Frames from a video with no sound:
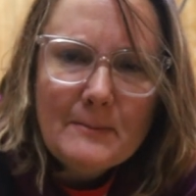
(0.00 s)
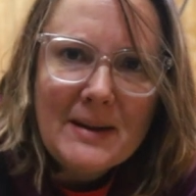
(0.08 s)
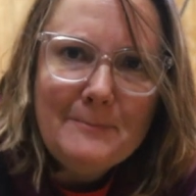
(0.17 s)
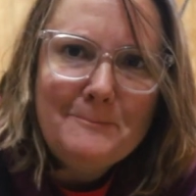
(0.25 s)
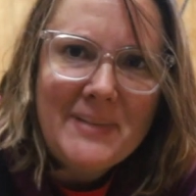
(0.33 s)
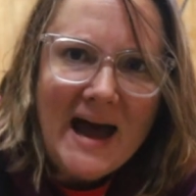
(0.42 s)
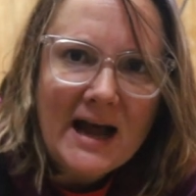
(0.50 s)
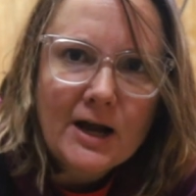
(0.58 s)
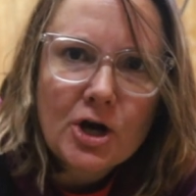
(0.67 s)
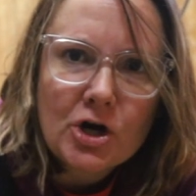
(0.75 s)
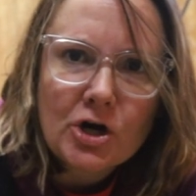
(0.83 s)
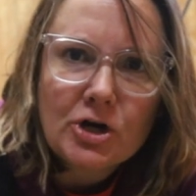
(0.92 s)
my back
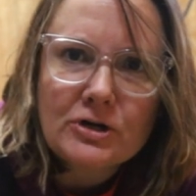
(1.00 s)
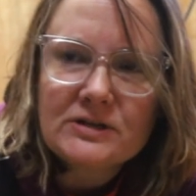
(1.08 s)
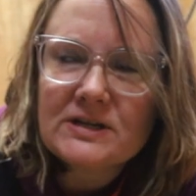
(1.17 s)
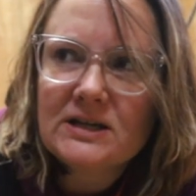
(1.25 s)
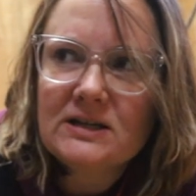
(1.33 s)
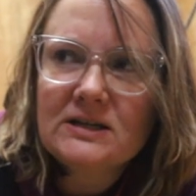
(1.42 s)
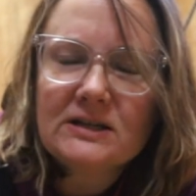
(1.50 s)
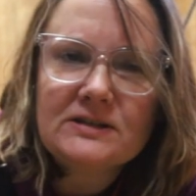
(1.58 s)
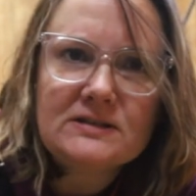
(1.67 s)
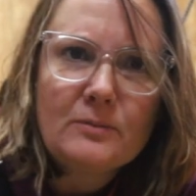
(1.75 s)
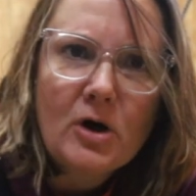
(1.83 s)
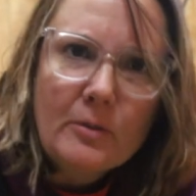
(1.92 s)
hurt
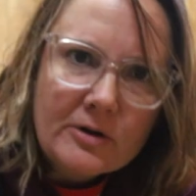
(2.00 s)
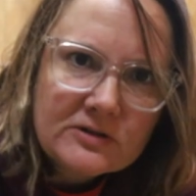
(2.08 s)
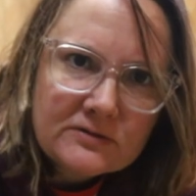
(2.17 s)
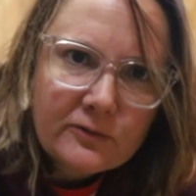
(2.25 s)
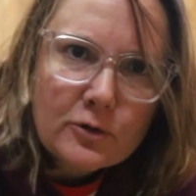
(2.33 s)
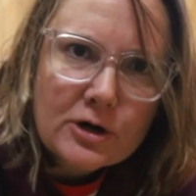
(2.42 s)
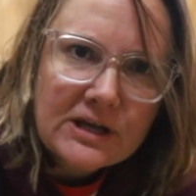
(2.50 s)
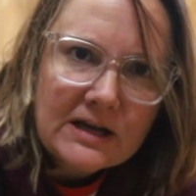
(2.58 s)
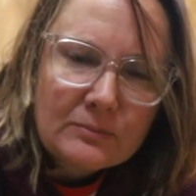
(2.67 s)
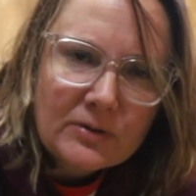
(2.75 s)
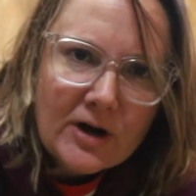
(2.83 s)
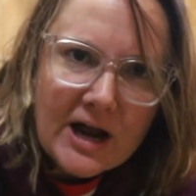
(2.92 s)
because I'm almost 40
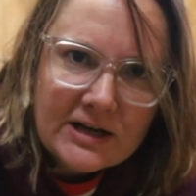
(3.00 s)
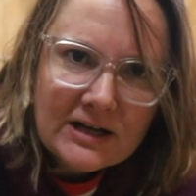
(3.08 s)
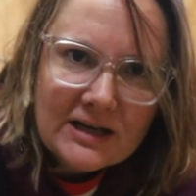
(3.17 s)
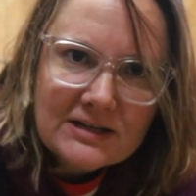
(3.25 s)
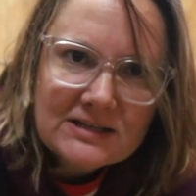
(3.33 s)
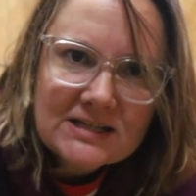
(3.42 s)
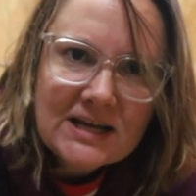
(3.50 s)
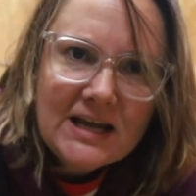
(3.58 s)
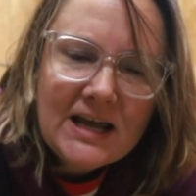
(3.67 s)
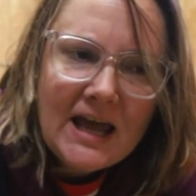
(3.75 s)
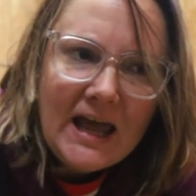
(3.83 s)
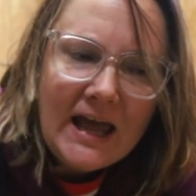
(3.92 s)
and pregnant.
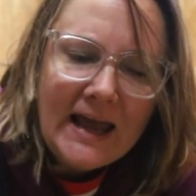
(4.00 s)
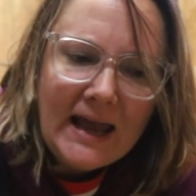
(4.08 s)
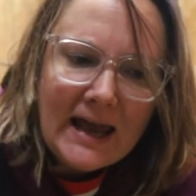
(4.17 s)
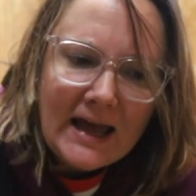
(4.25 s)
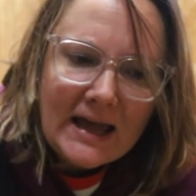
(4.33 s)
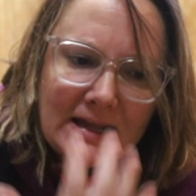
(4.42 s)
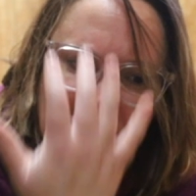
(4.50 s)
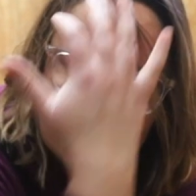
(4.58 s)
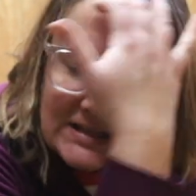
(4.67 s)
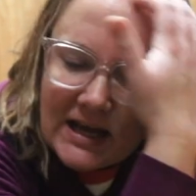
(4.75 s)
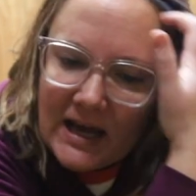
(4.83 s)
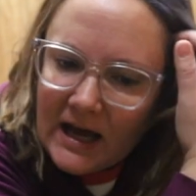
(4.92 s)
And
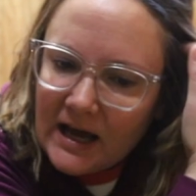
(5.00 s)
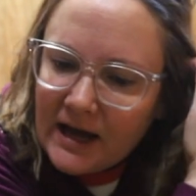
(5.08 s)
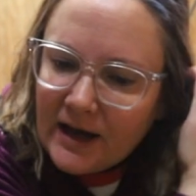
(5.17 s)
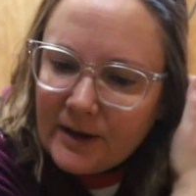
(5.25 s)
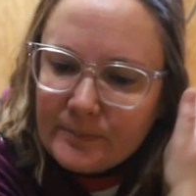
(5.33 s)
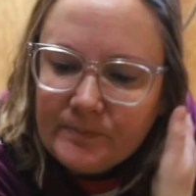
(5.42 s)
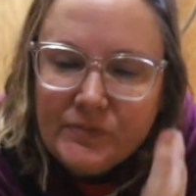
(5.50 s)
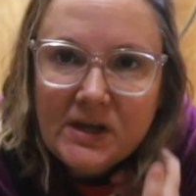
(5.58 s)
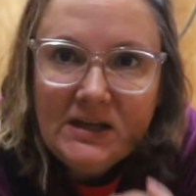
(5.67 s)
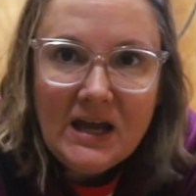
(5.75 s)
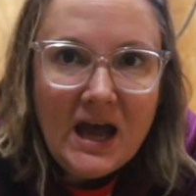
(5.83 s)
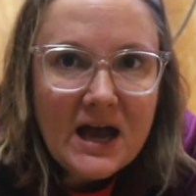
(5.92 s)
um,
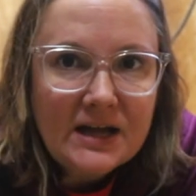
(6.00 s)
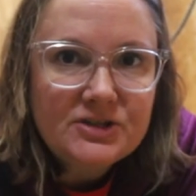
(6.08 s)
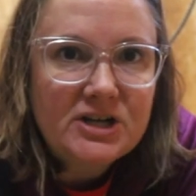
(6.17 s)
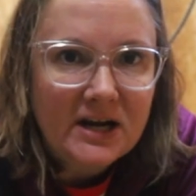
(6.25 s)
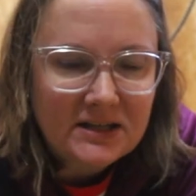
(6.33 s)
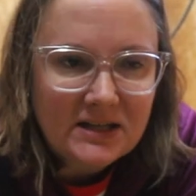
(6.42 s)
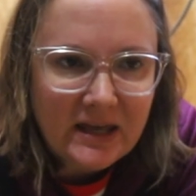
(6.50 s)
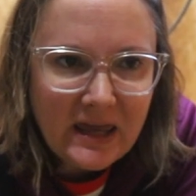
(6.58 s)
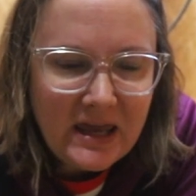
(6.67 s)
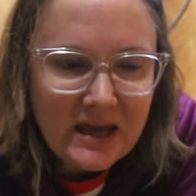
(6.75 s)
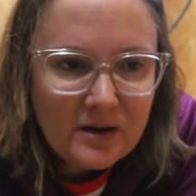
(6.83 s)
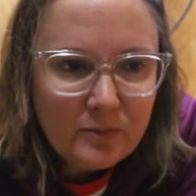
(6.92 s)
yeah, checked the
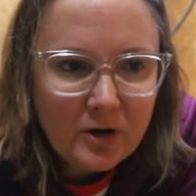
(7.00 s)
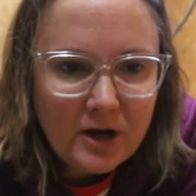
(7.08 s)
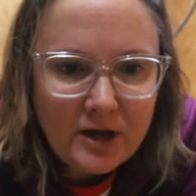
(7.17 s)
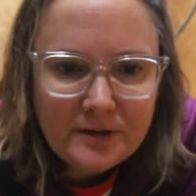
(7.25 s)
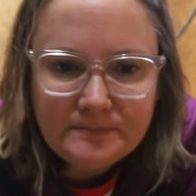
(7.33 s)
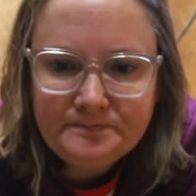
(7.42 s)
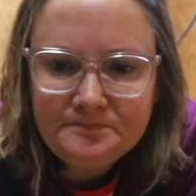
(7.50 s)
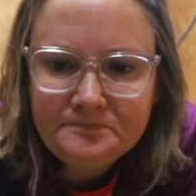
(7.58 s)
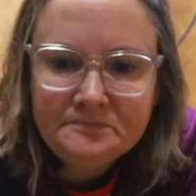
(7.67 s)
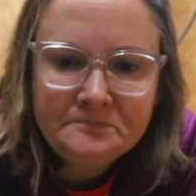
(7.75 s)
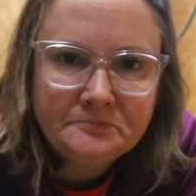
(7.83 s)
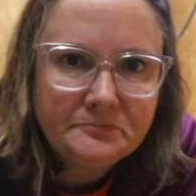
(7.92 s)
camera.
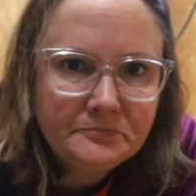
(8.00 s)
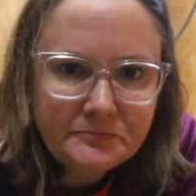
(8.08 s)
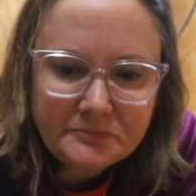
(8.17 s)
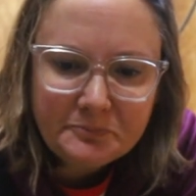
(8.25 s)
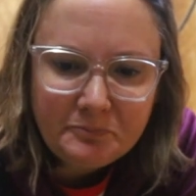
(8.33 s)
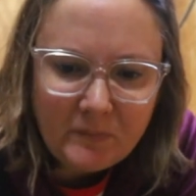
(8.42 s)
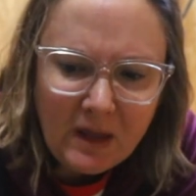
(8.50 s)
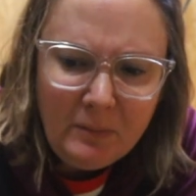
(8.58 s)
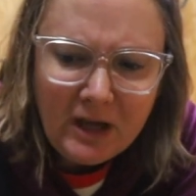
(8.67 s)
I'm